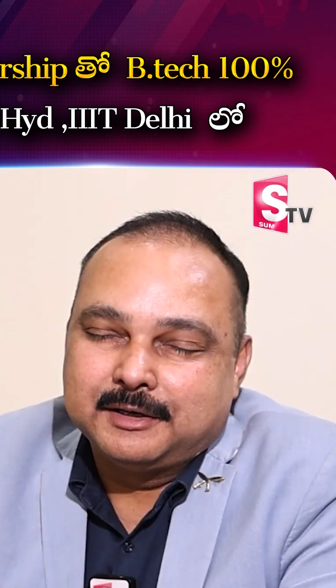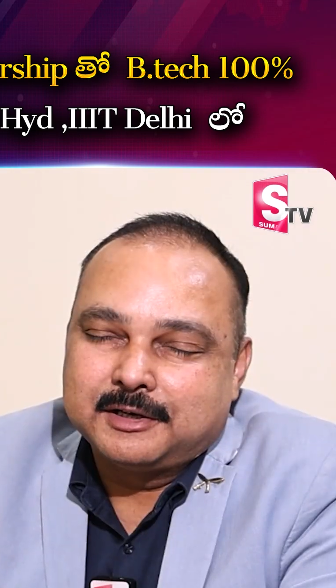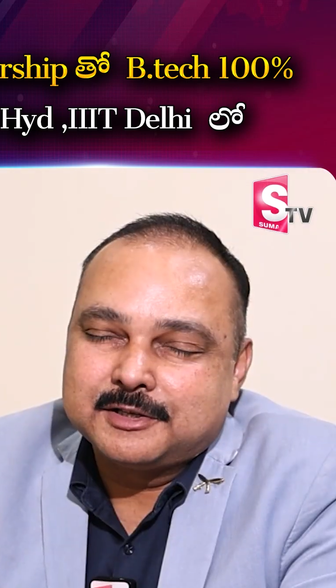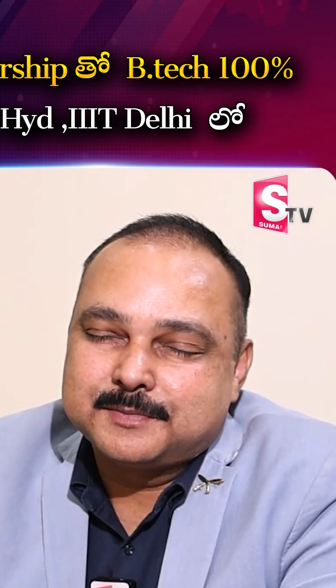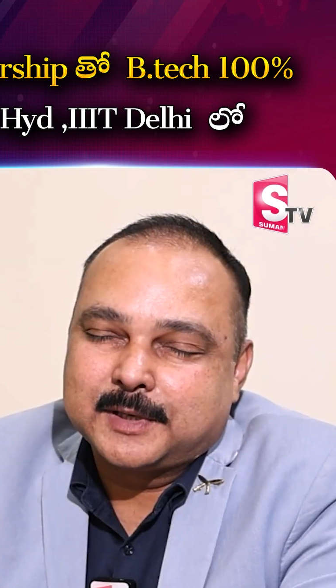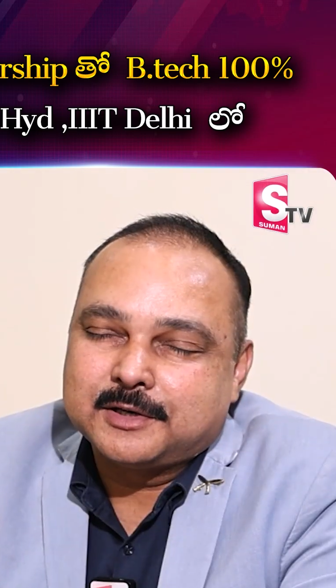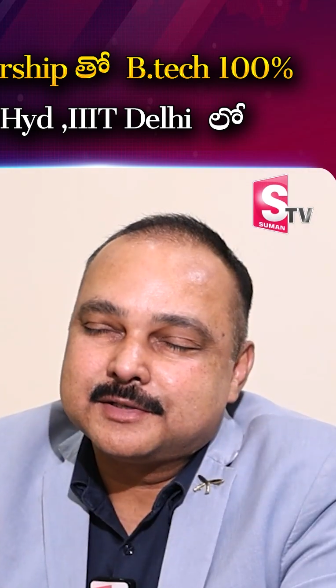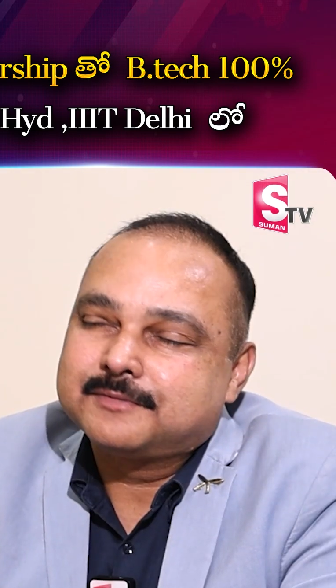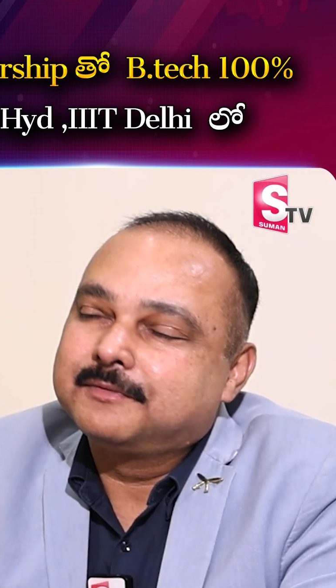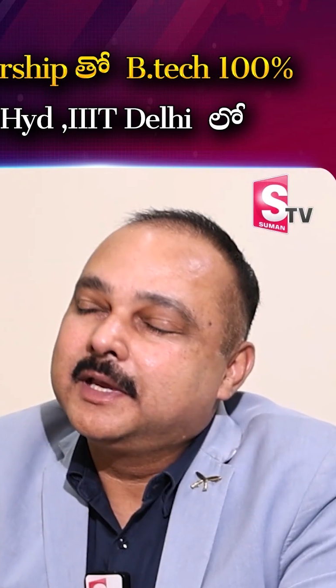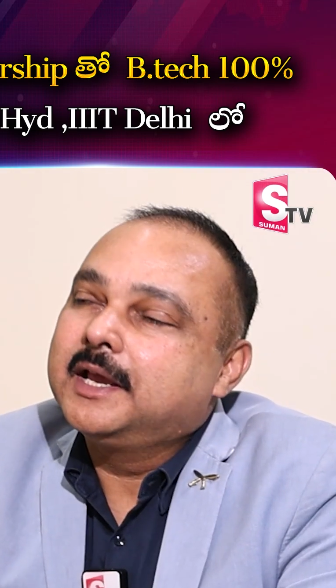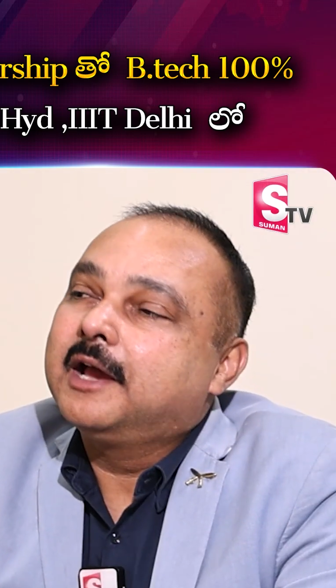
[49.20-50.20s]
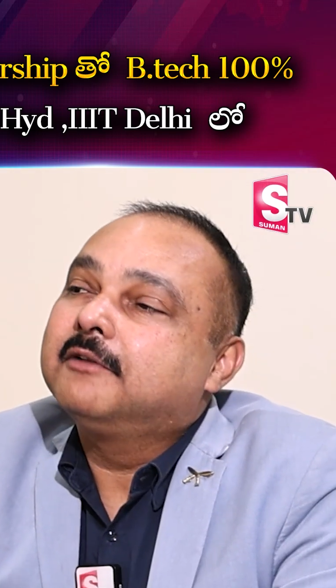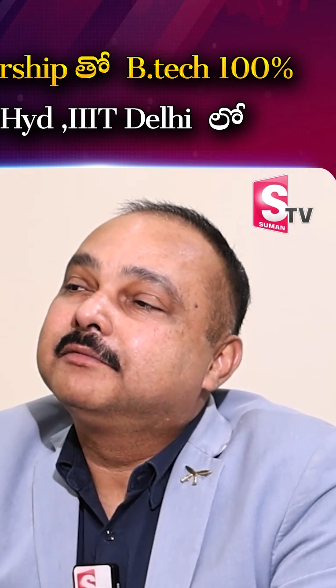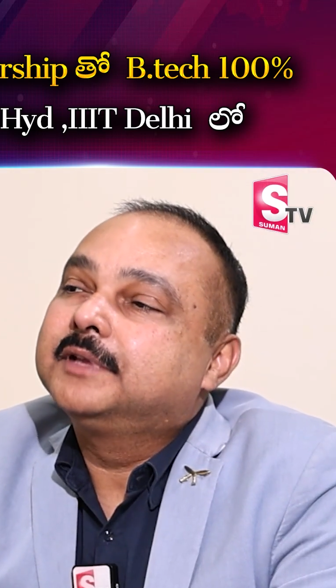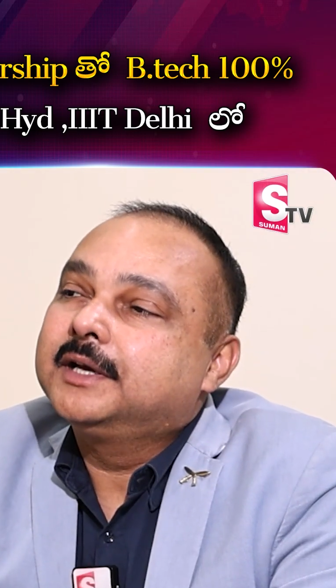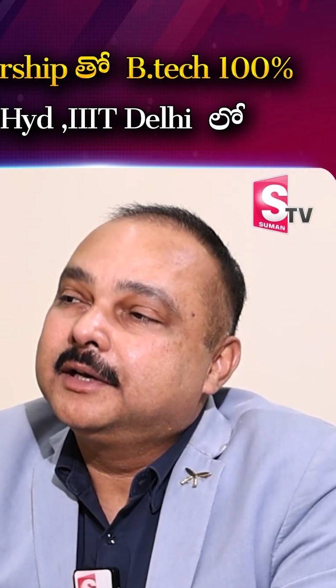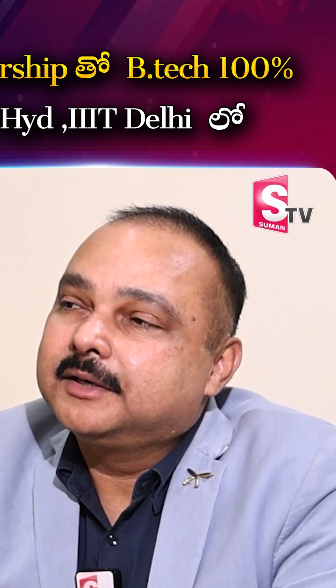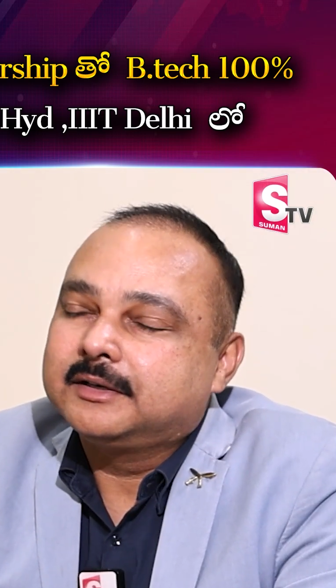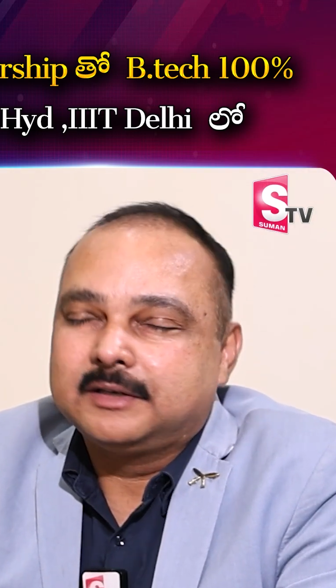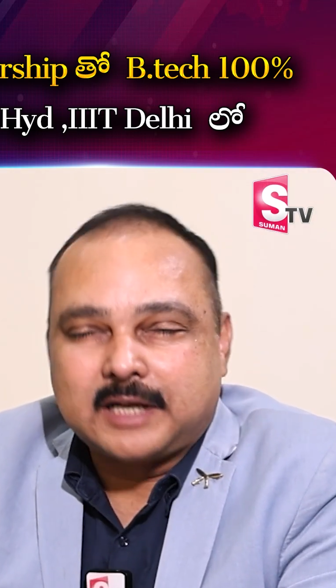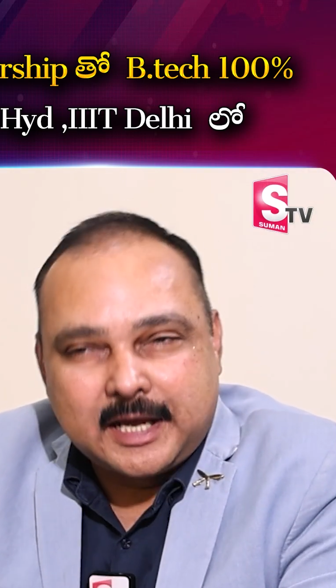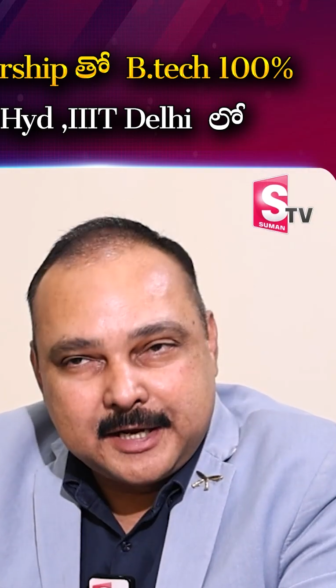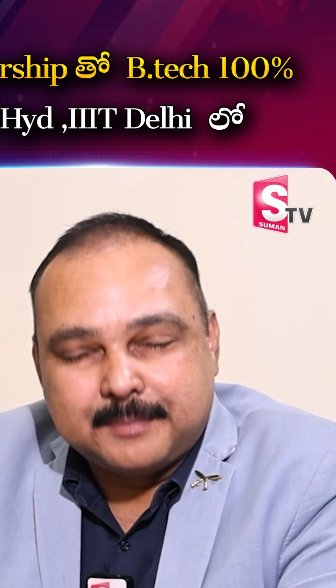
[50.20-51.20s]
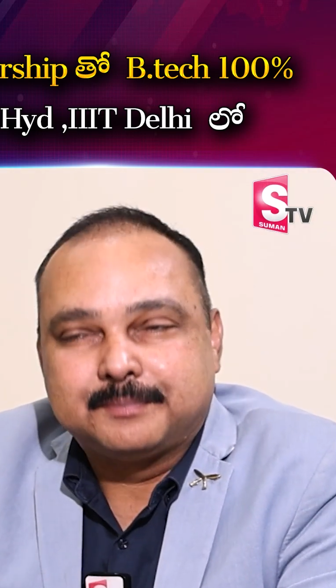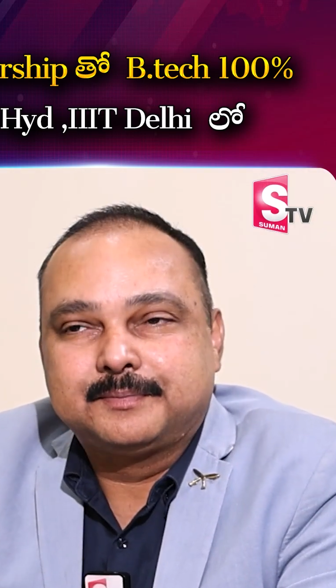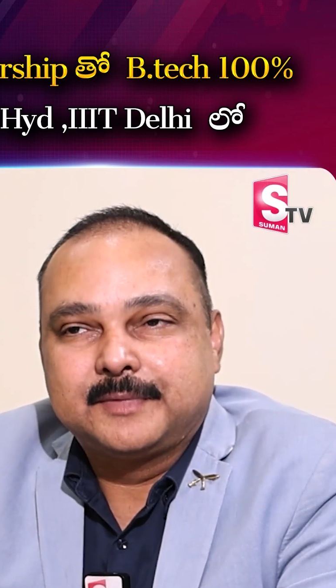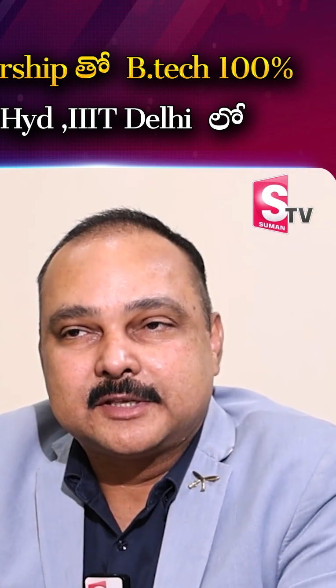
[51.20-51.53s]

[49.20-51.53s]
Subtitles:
It is because we have the tie-up.